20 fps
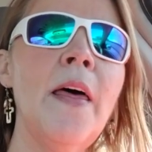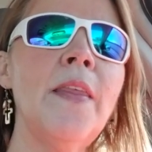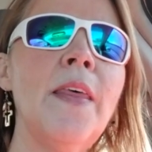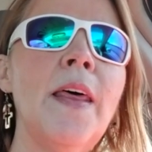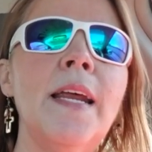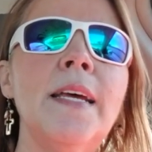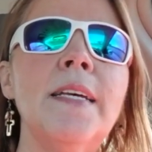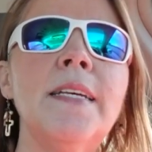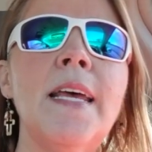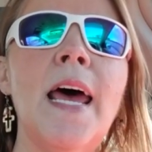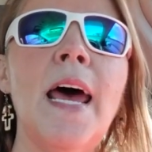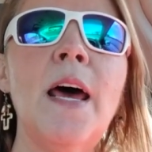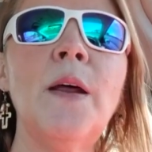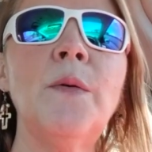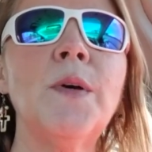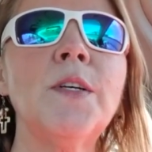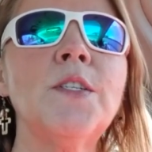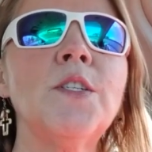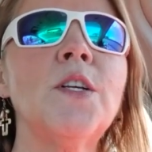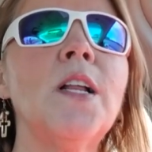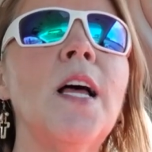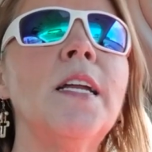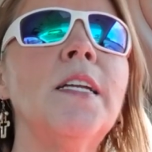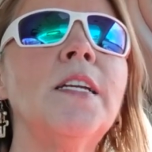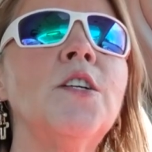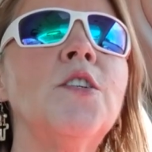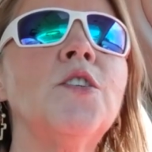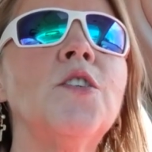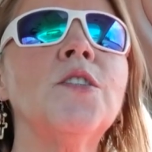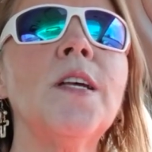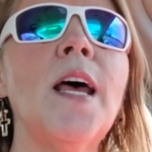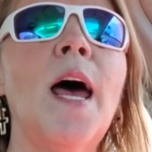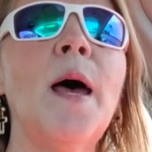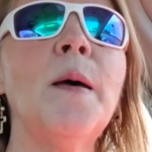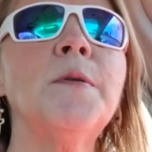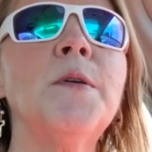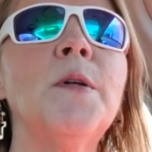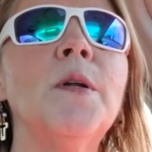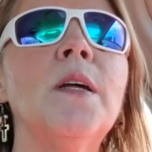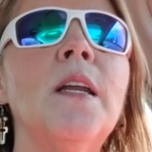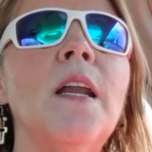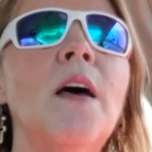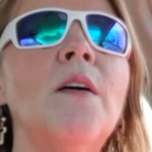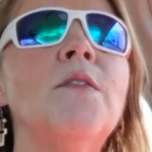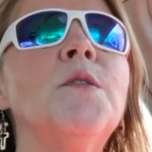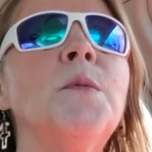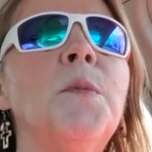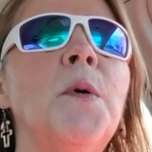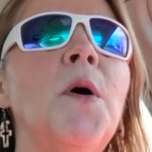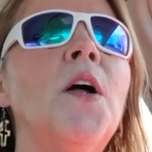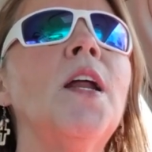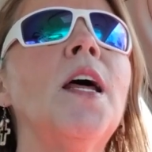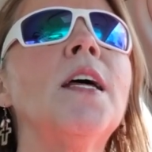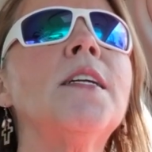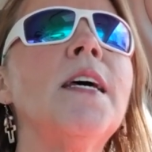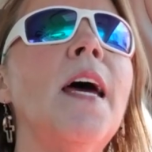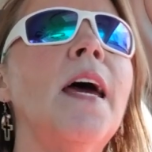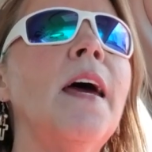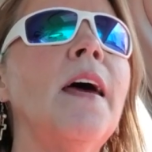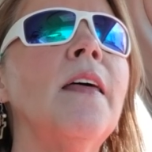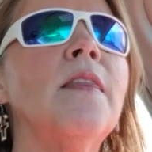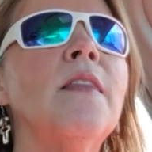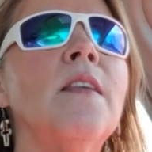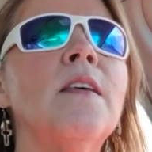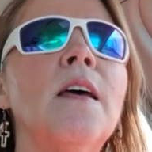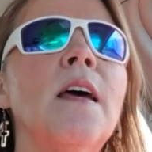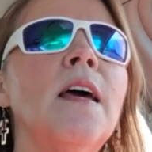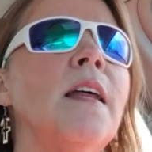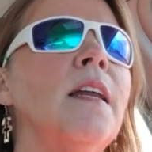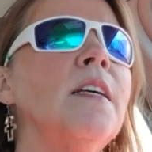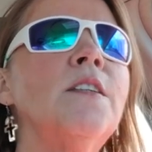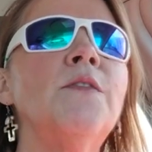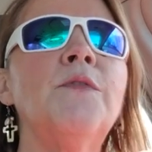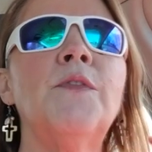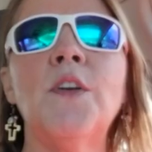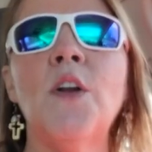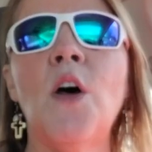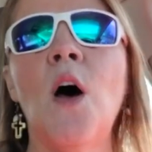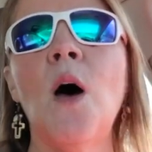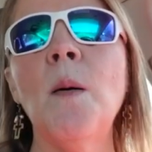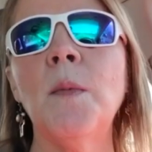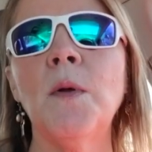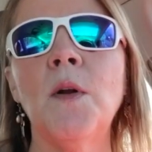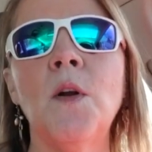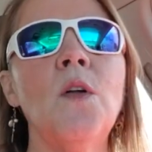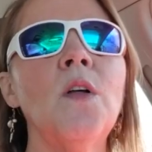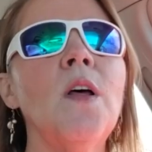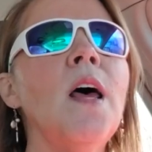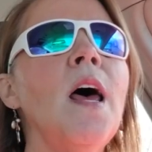that has had Russell Klein dentures absolutely loves the product and it is phenomenal.